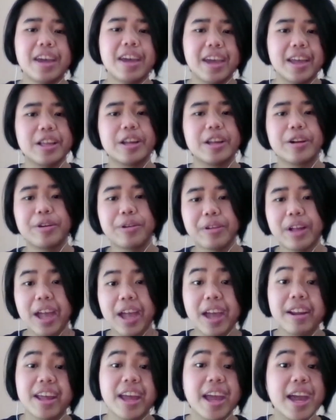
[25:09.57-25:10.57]
and you know
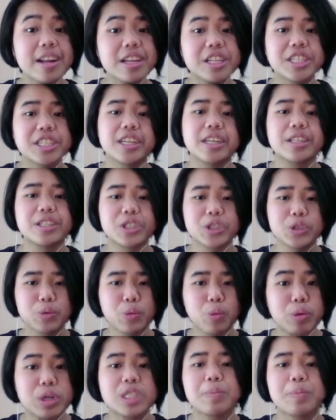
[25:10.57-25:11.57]
e- energy
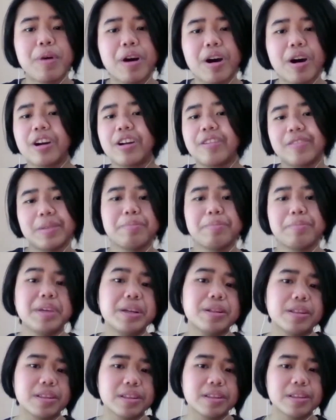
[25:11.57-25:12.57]
into which part of the
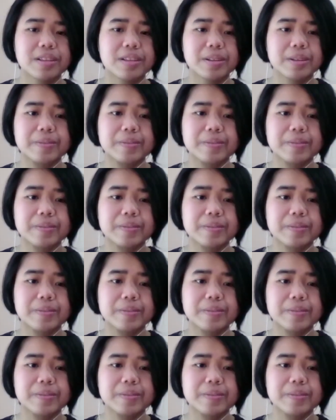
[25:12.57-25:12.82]
meal